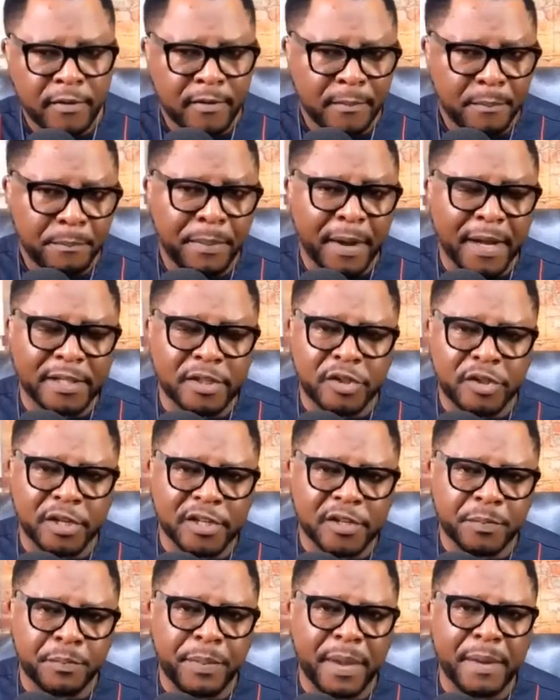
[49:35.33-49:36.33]
but
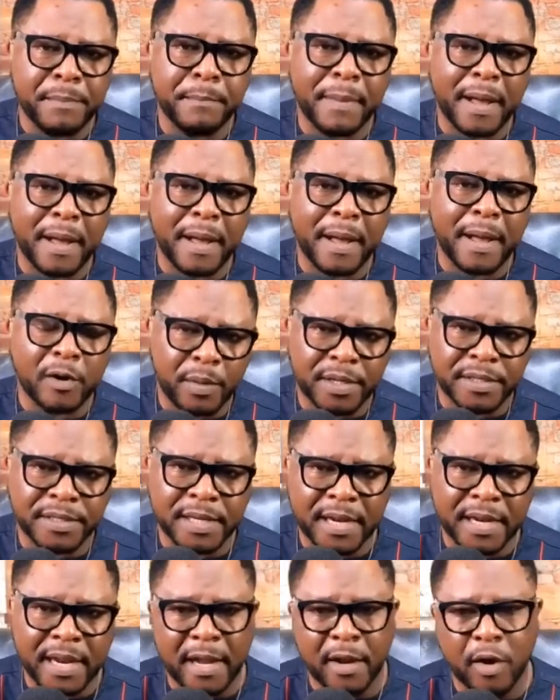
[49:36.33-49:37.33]
just being
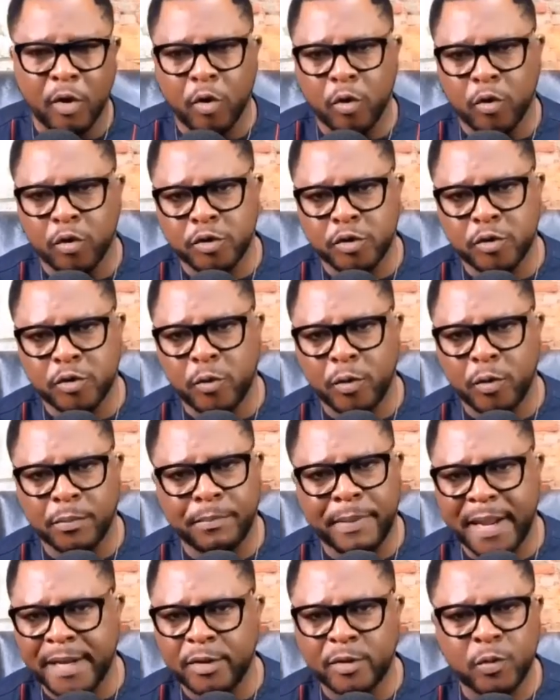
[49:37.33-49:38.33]
manipulated and controlled
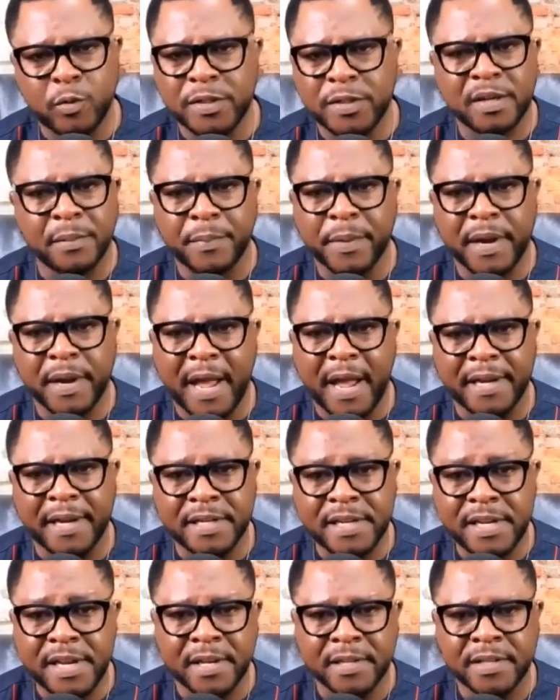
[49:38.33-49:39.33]
by two separate
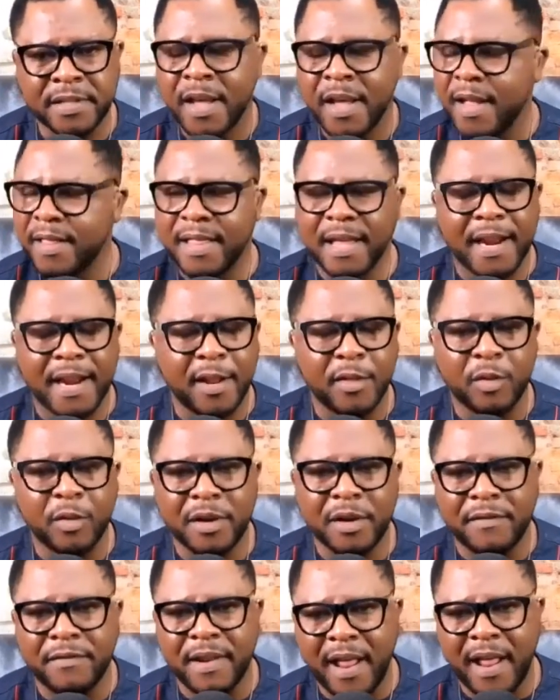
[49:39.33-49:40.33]
ideas that are
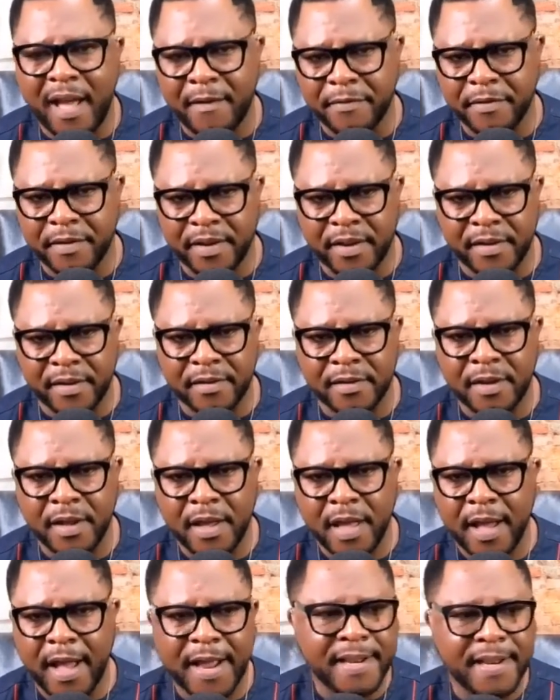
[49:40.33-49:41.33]
not even African.
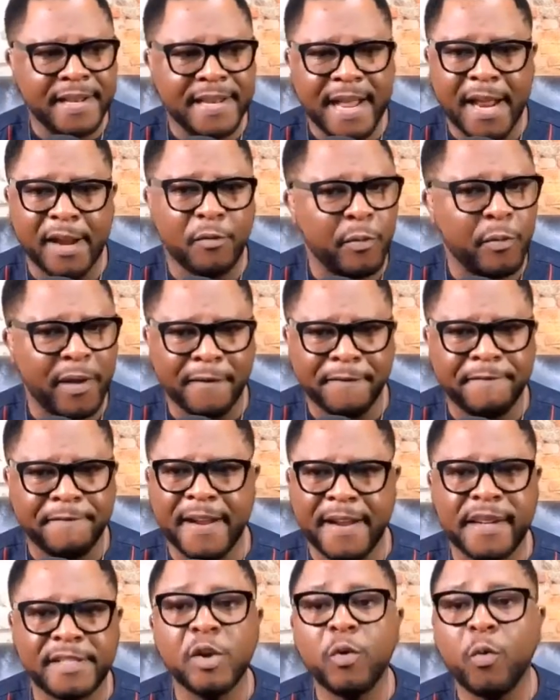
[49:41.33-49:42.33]
And then we are
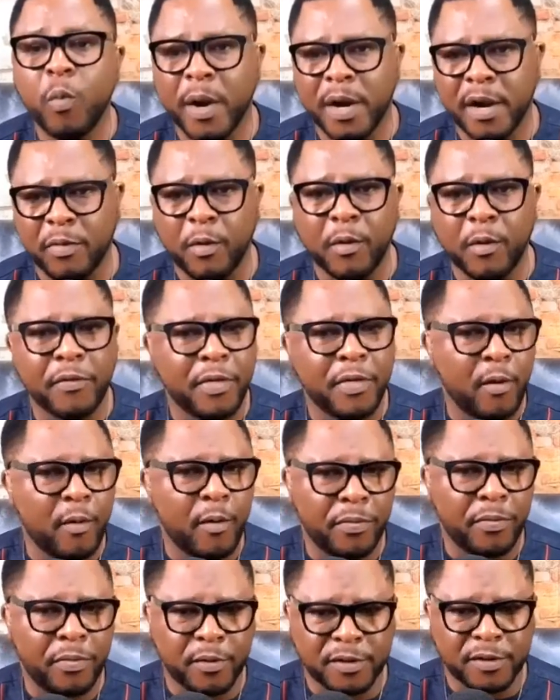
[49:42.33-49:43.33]
fighting one another
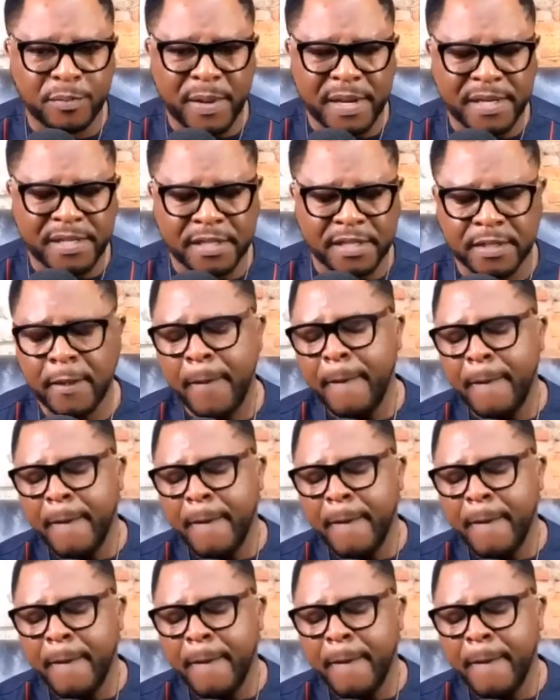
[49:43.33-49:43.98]
on those bases.